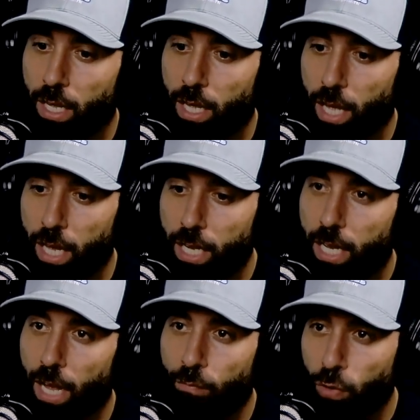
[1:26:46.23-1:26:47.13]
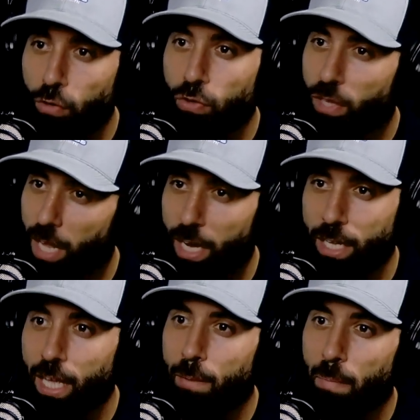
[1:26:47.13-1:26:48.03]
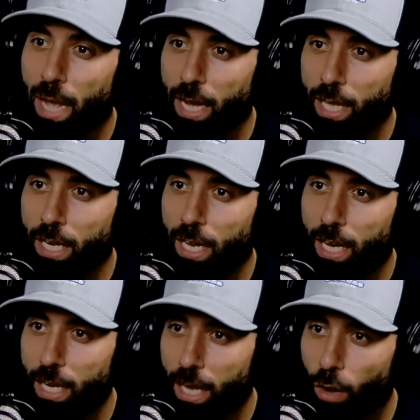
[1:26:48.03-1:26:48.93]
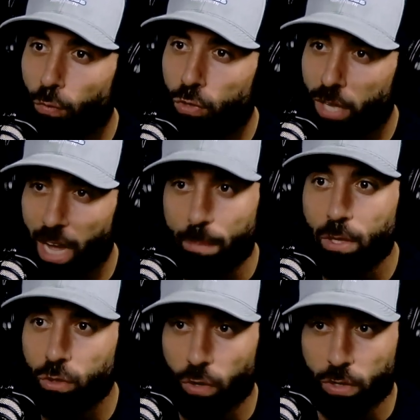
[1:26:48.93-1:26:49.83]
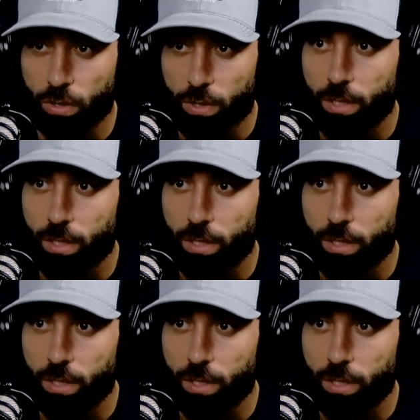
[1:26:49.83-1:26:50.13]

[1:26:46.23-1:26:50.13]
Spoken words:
And at first, there's a lot of kickback, and over time, he started